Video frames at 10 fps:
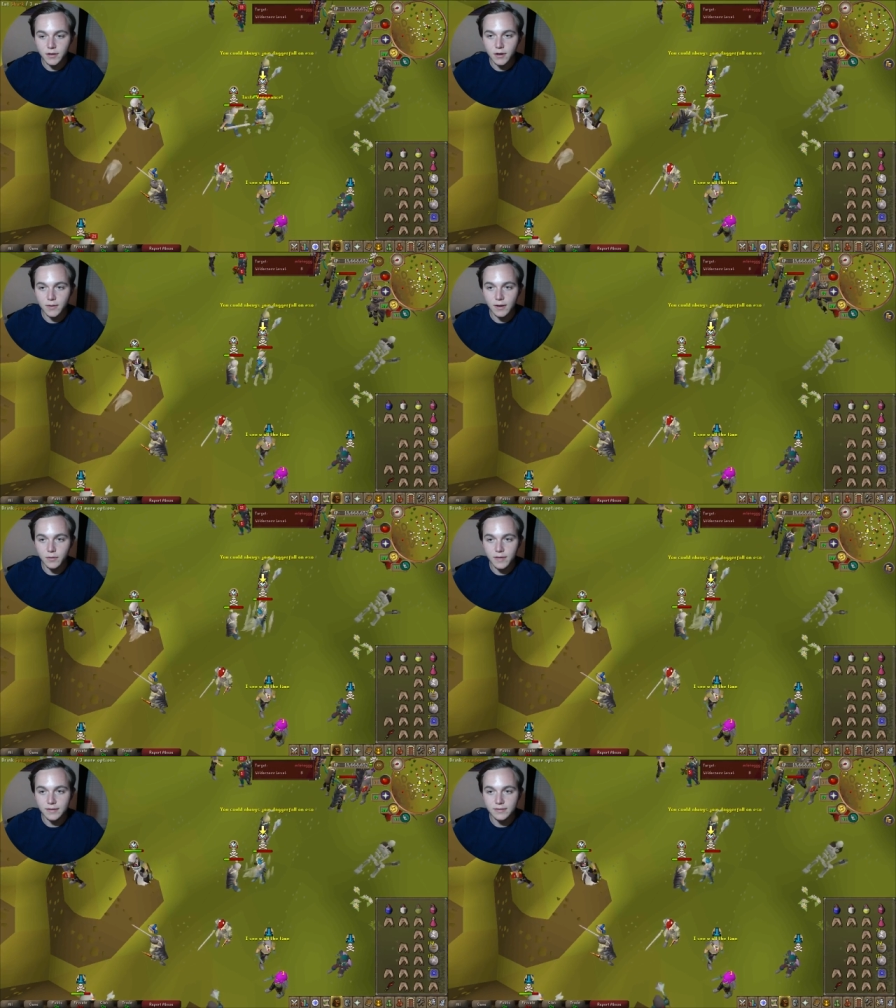Alright,
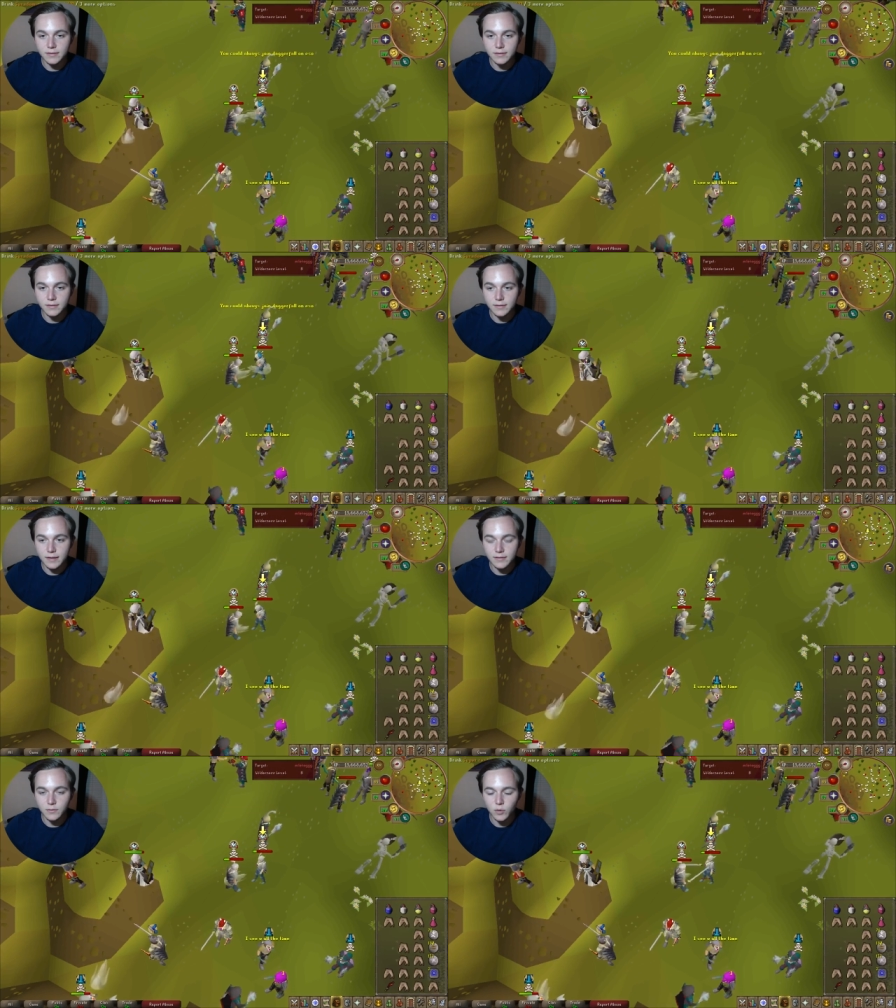well that's,
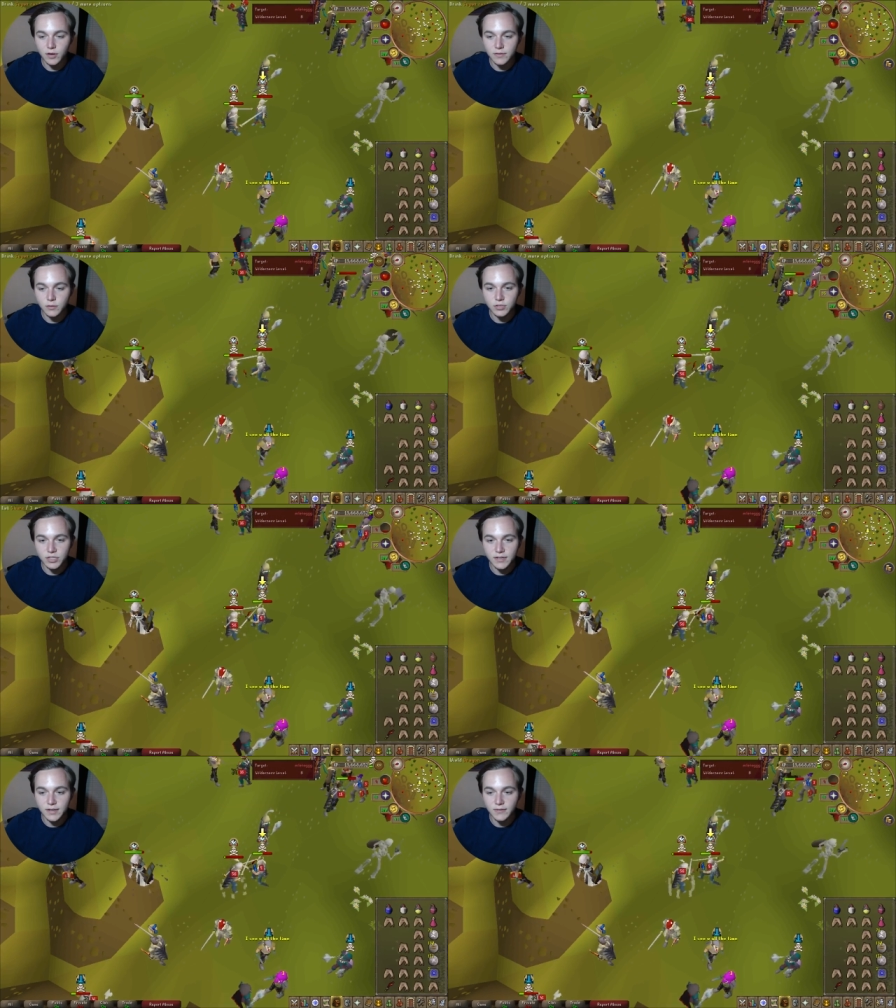that didn't work. Dude,
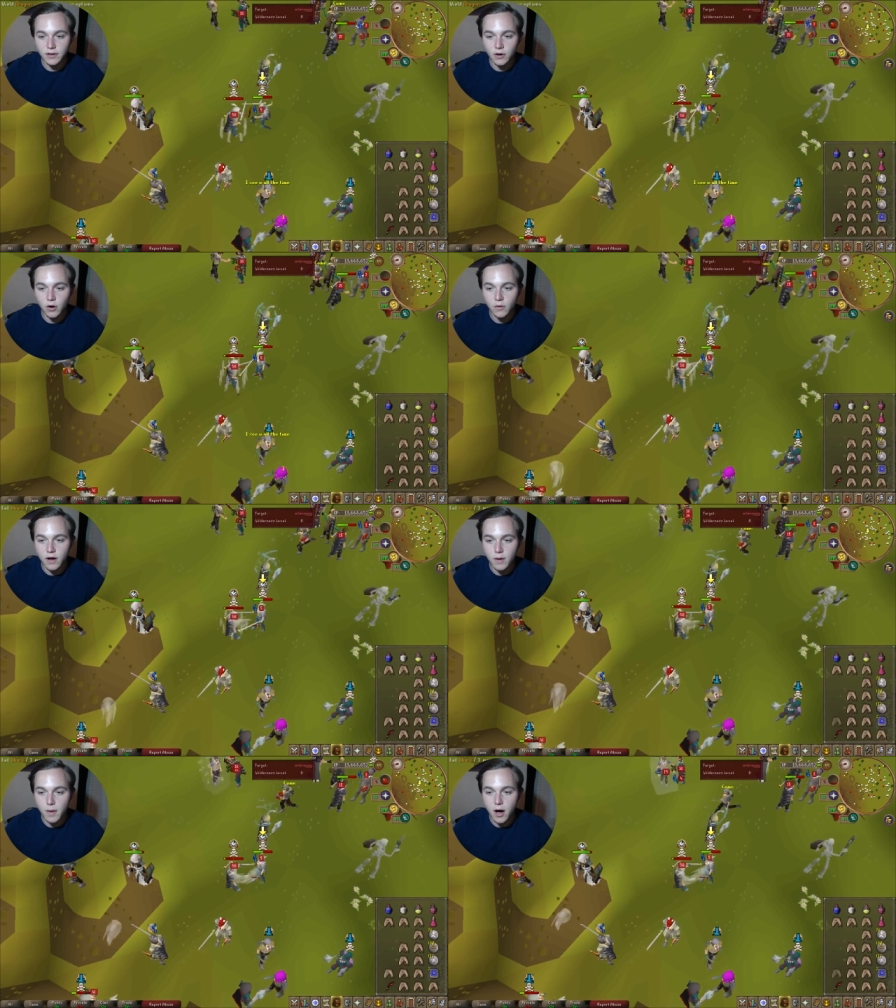she didn't even, oh
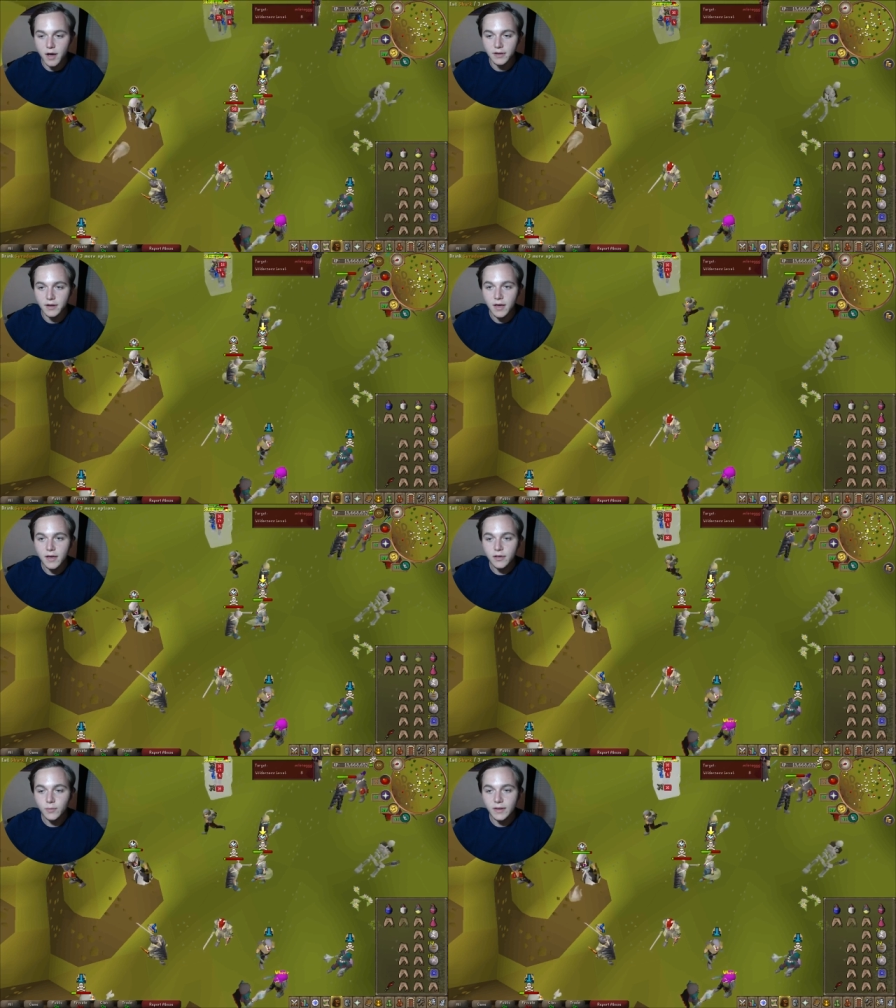come on.
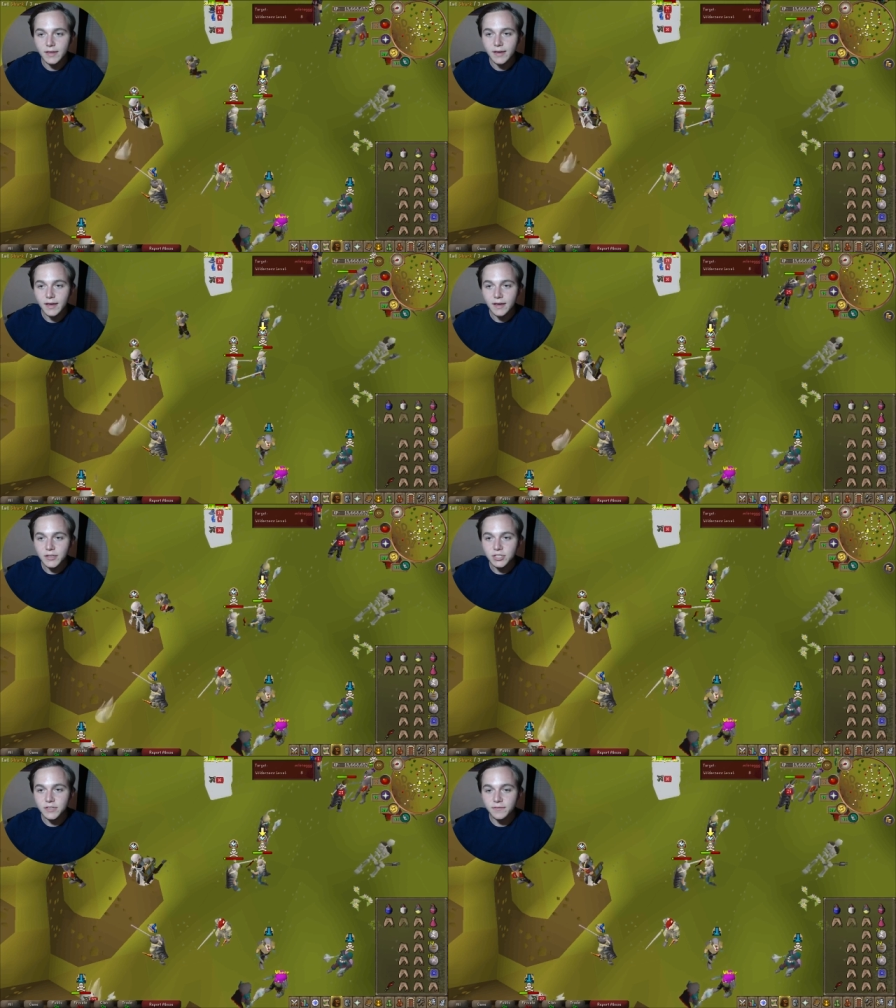Really?
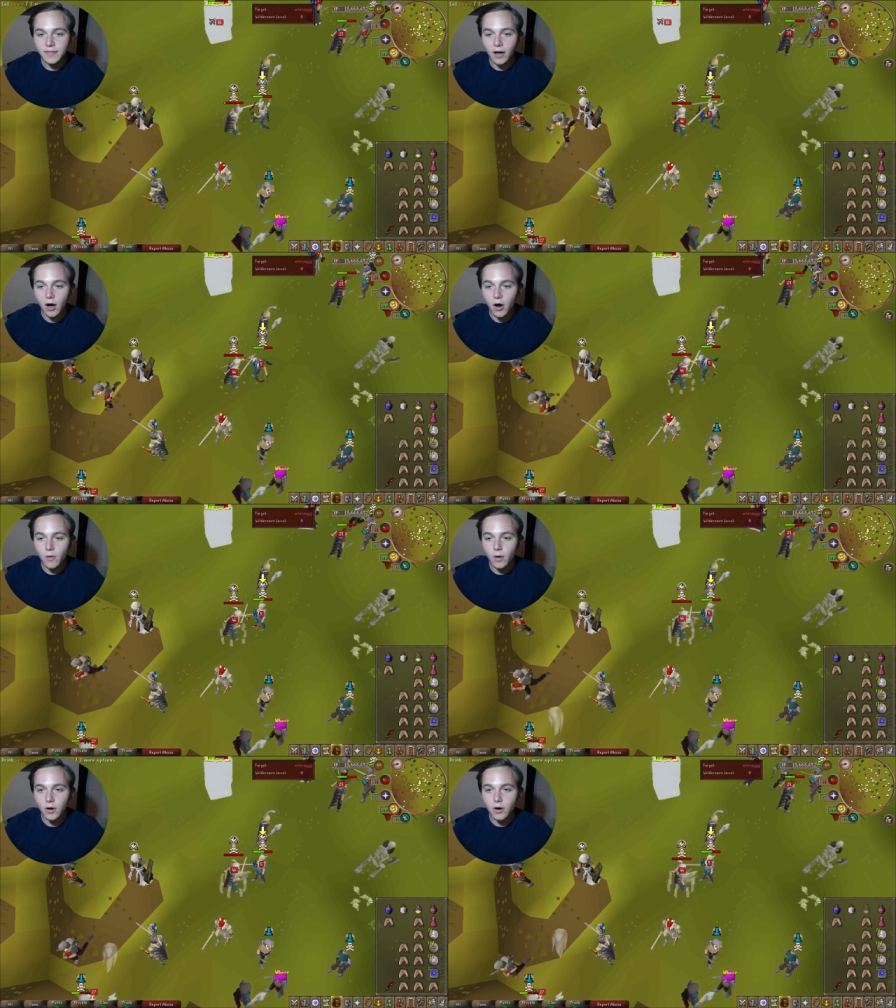She,
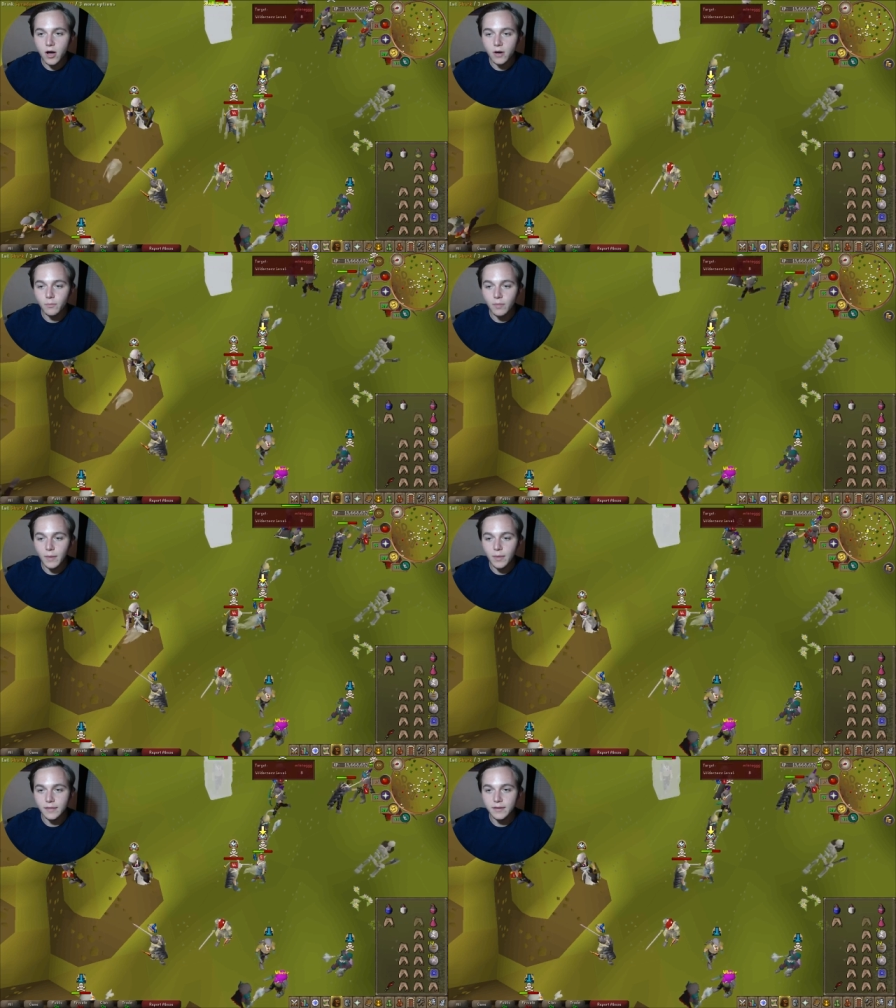oh,
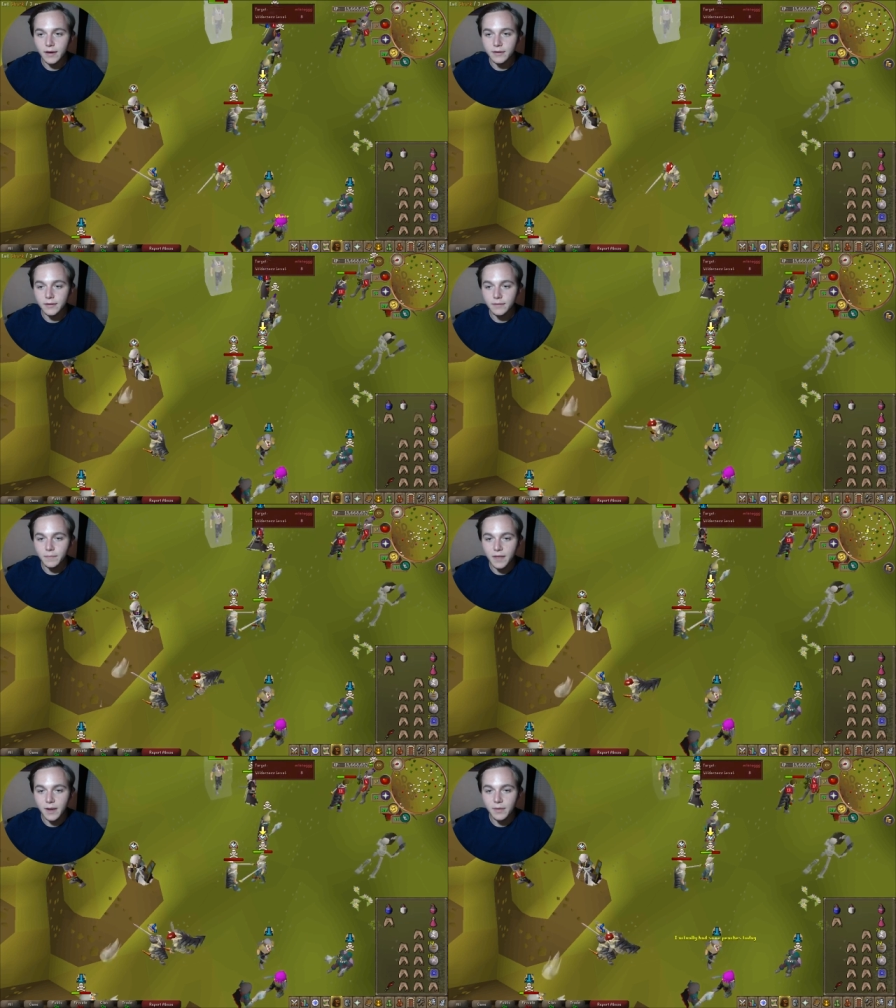I'm not dying here.
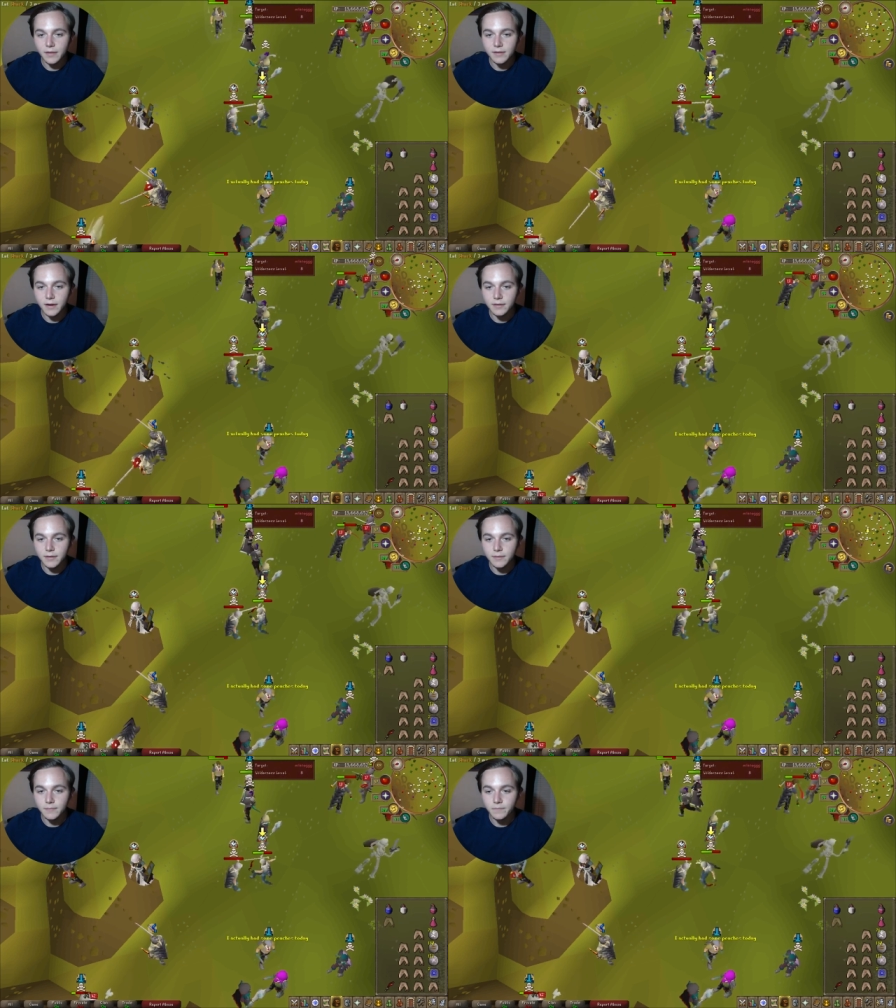I'm not dying here.